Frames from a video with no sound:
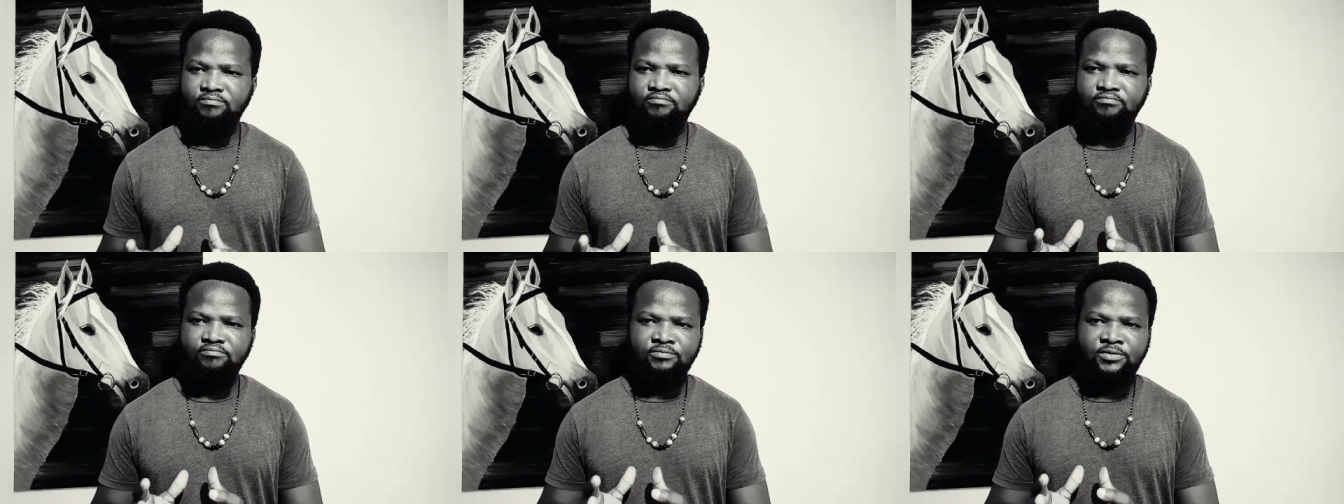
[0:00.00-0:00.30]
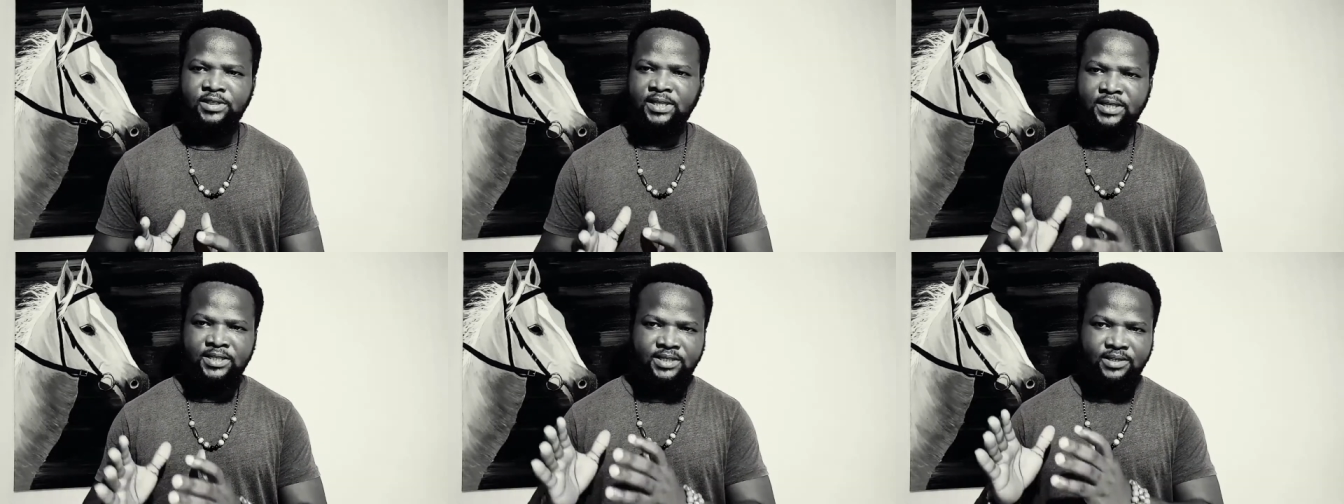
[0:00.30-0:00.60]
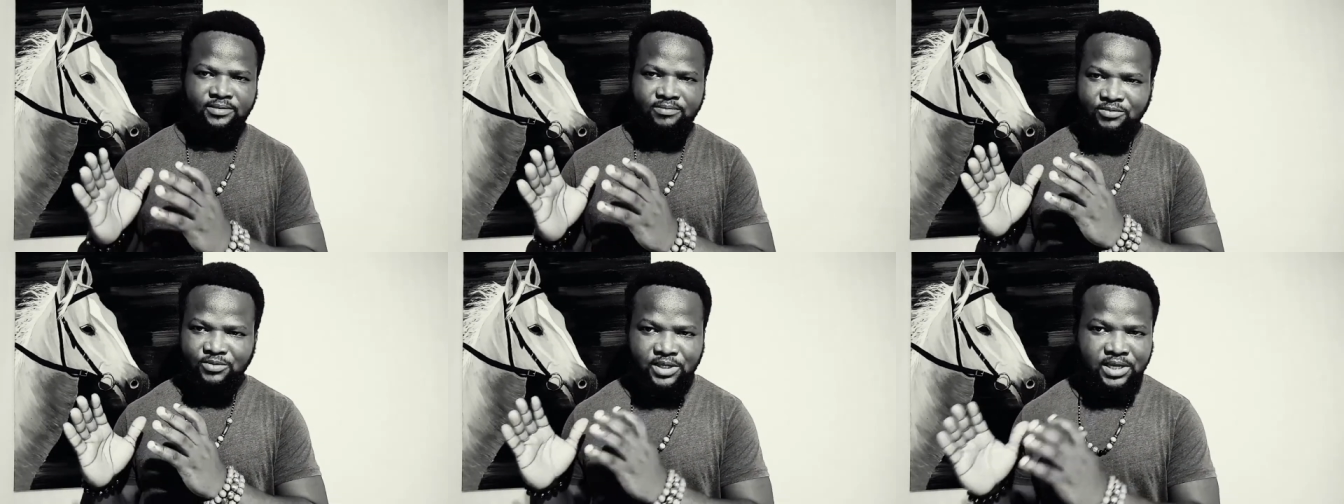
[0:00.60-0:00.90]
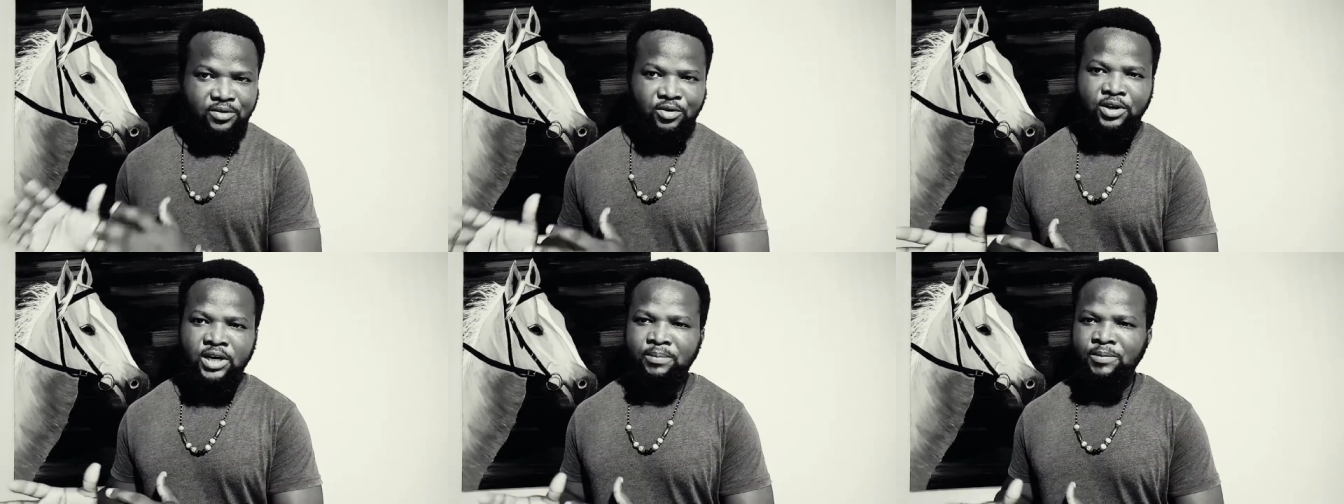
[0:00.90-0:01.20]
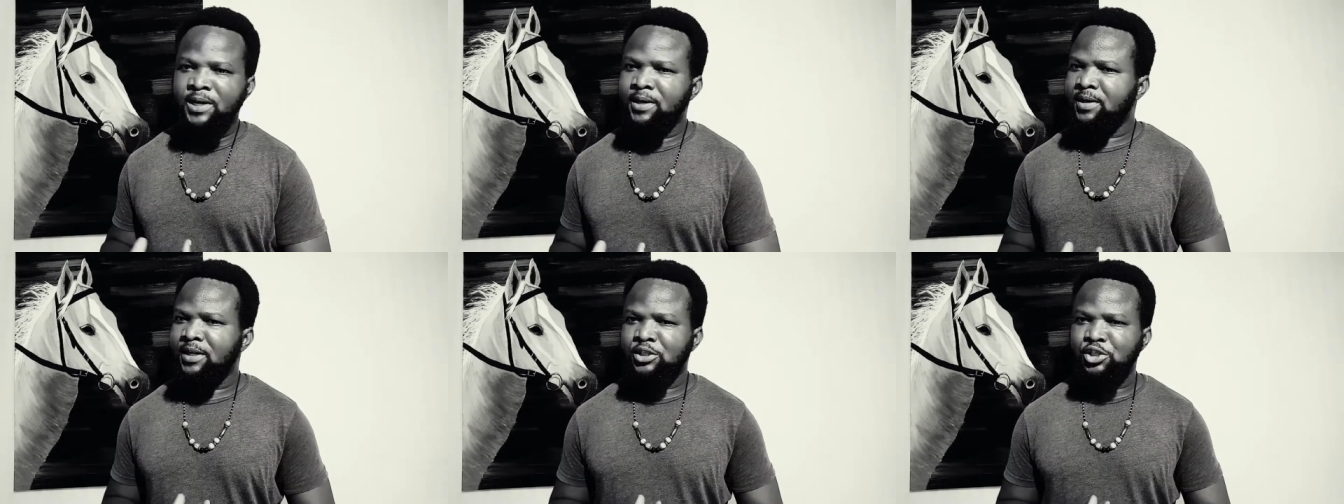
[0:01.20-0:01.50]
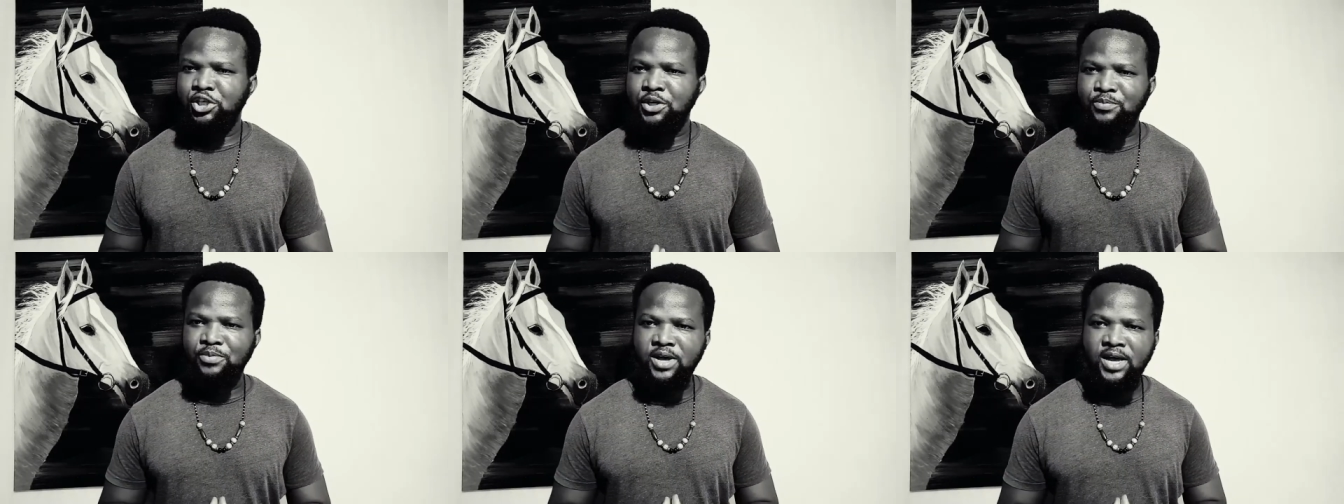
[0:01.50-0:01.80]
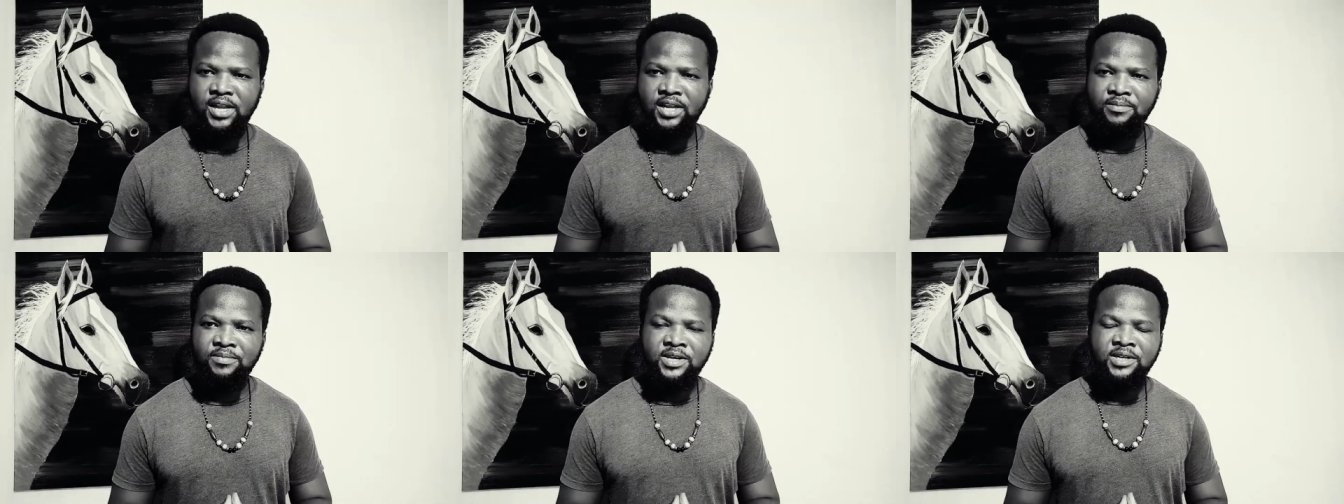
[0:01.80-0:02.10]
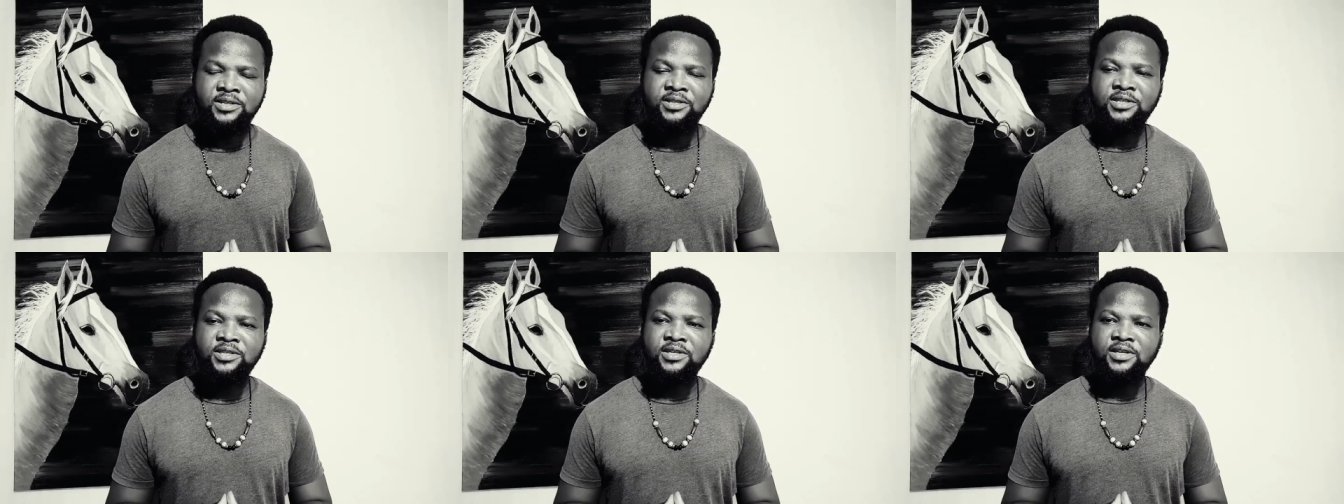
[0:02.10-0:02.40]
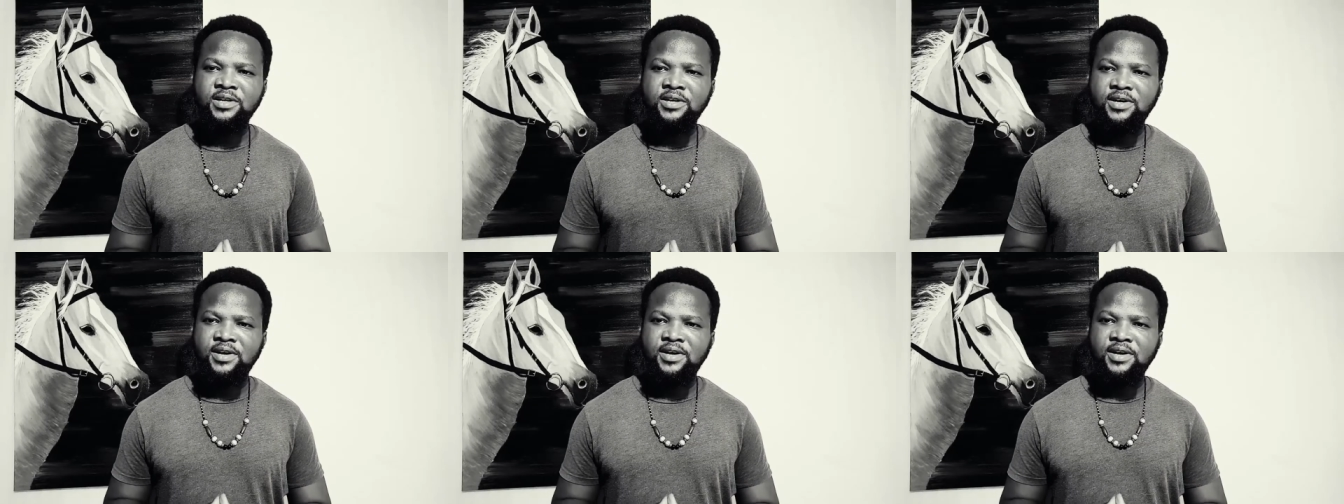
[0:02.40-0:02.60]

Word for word: these leadership elements.